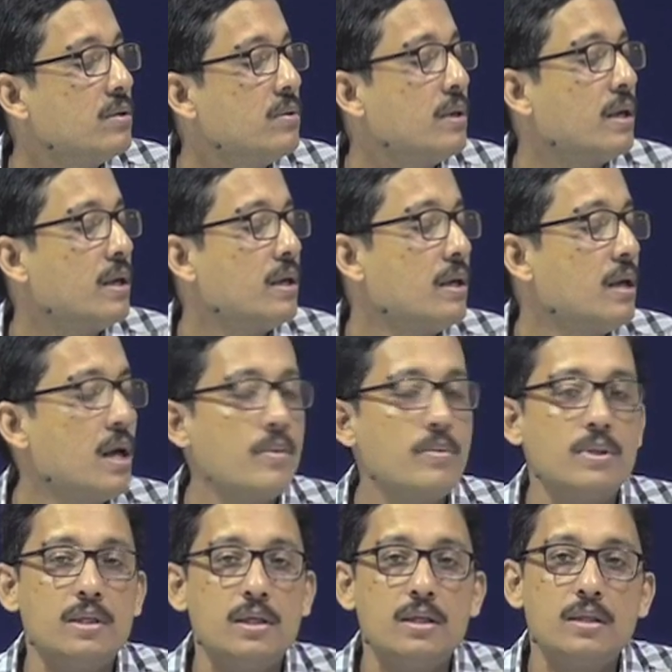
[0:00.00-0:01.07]
Okay, I
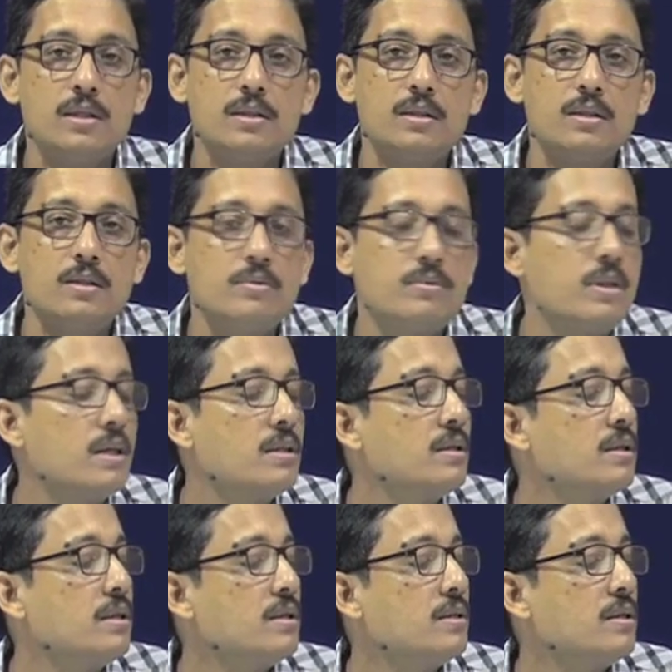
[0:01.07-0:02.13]
mean the intensity due to
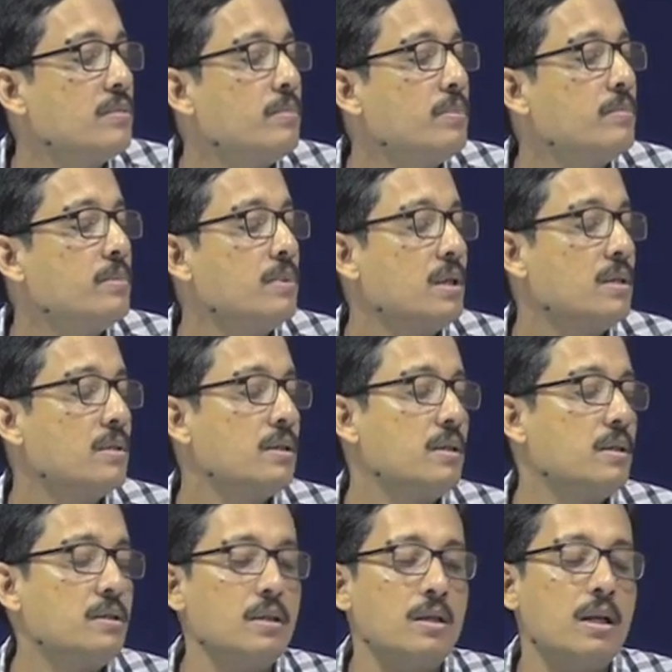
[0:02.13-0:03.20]
excitation
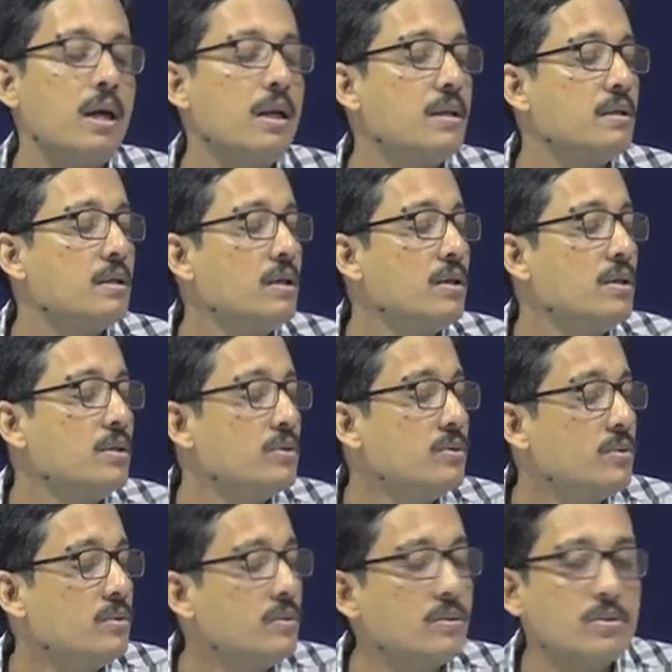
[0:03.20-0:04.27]
light.
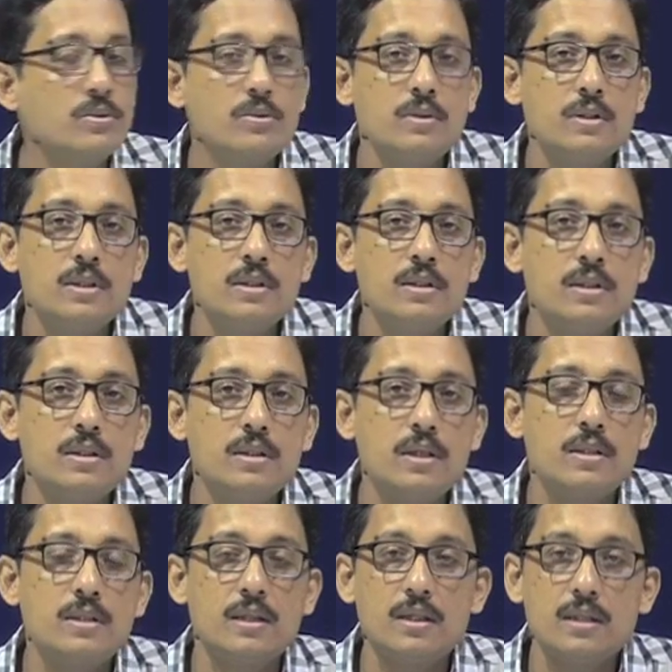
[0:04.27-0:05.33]
So these are the
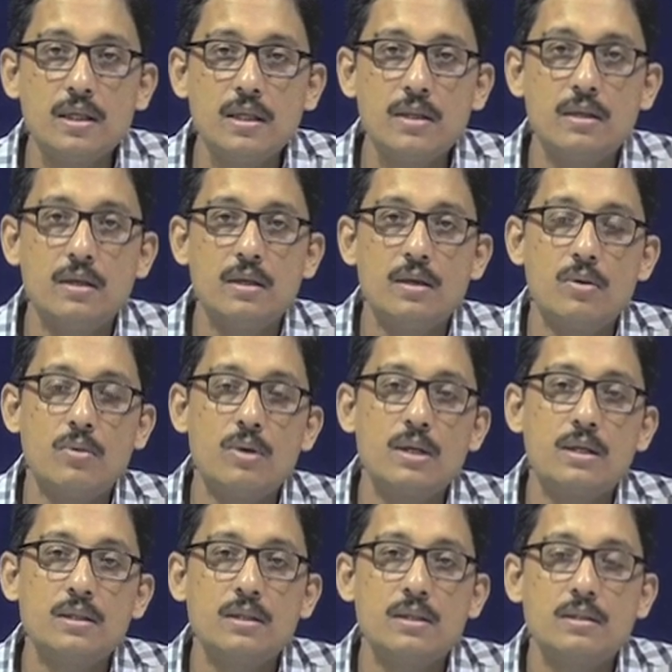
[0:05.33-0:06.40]
things. And then what
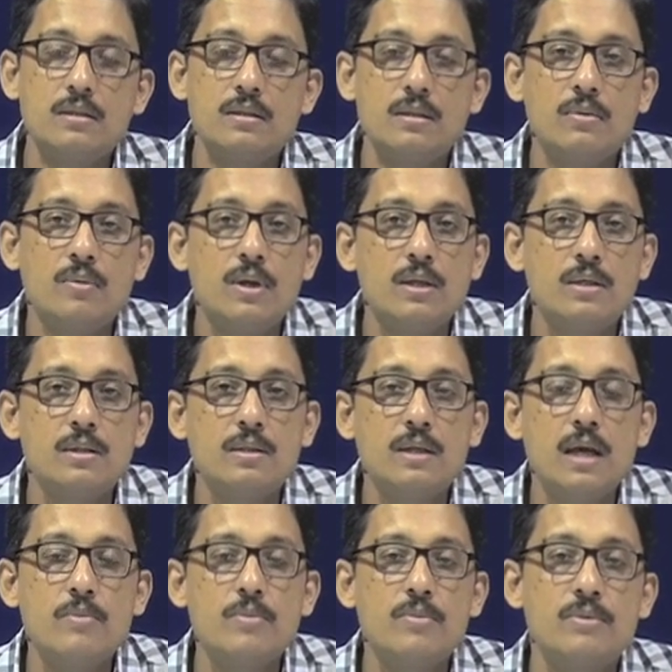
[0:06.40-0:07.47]
are the
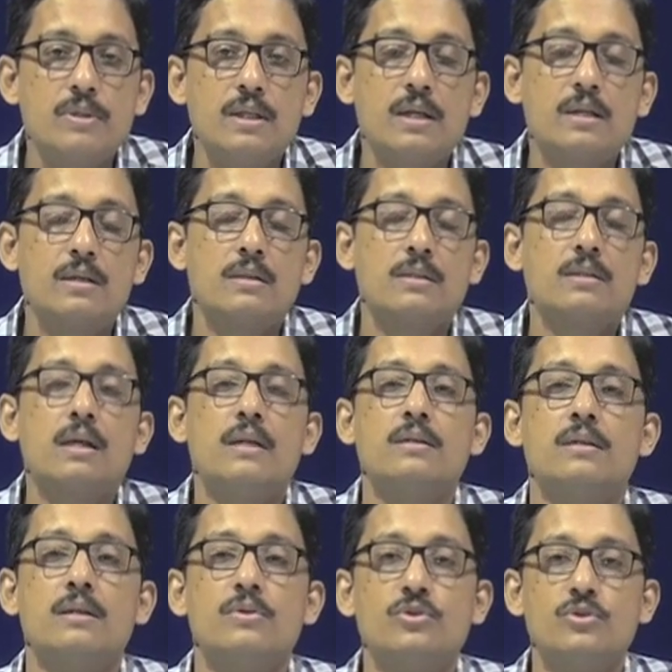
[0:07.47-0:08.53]
type of detectors that
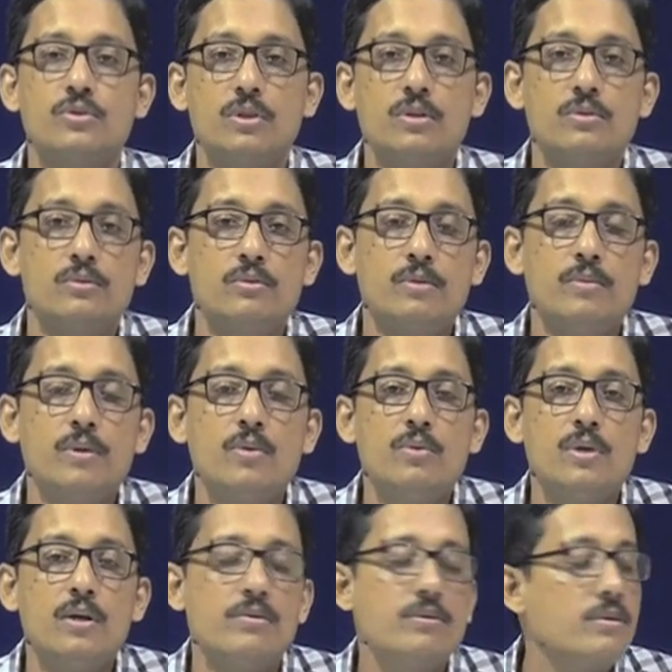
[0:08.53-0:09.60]
you would be
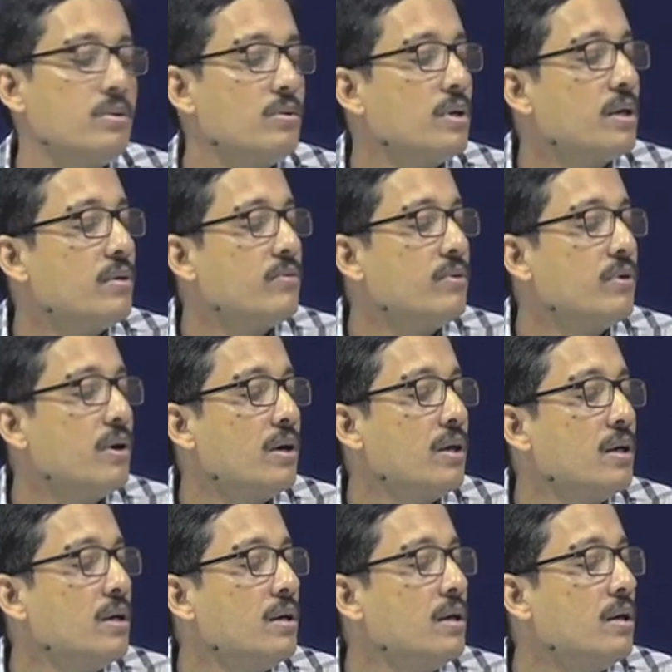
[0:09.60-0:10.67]
looking for
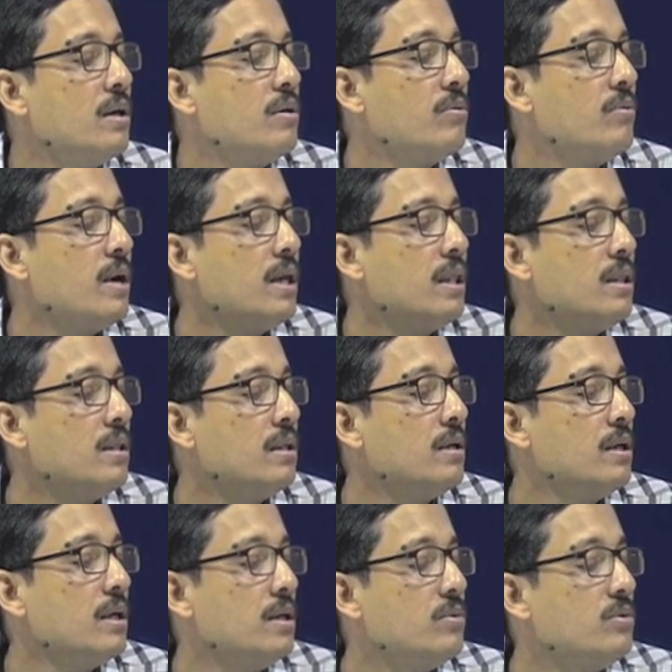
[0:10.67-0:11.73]
while,
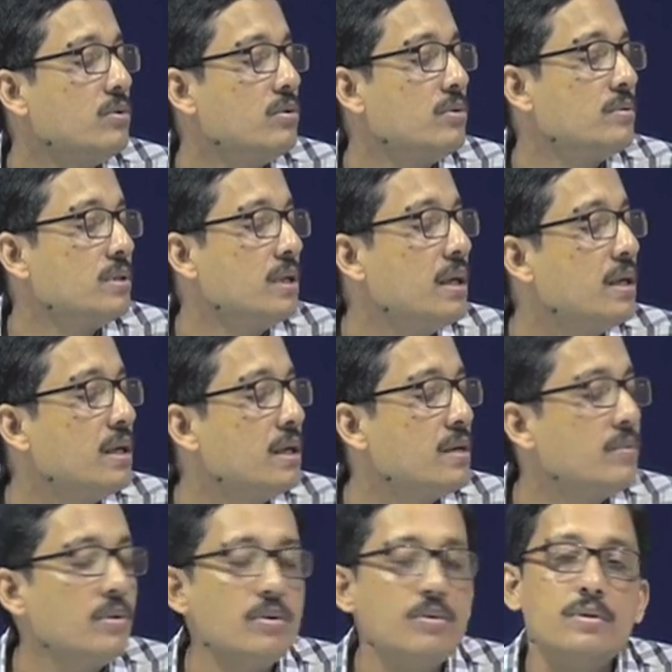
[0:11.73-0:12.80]
you know, thinking
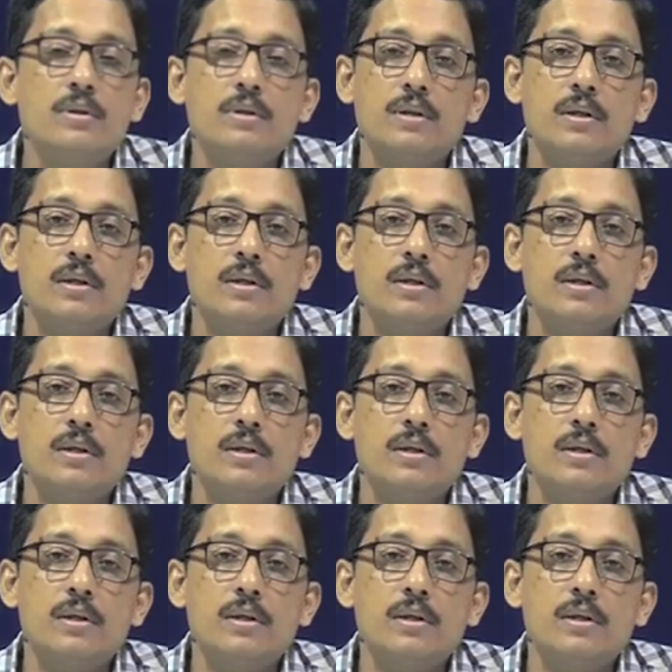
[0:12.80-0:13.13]
about